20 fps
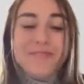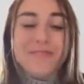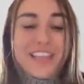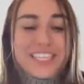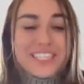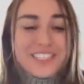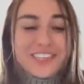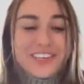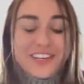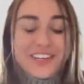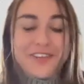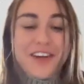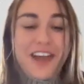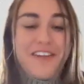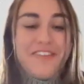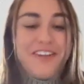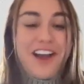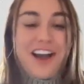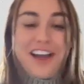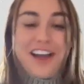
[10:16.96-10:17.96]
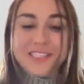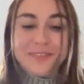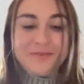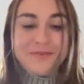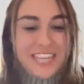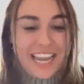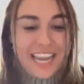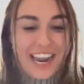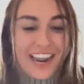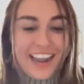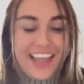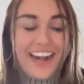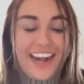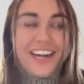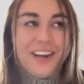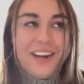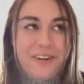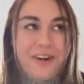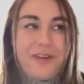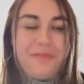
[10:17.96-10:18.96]
a pleasure. You have an awesome day, and
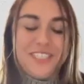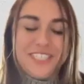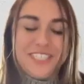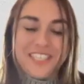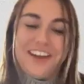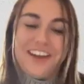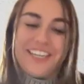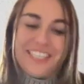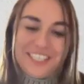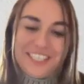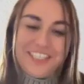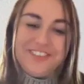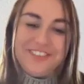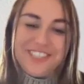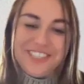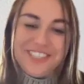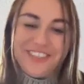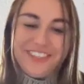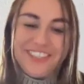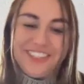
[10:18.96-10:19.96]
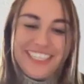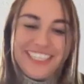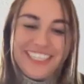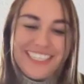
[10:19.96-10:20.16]
I know I'll be talking to you soon.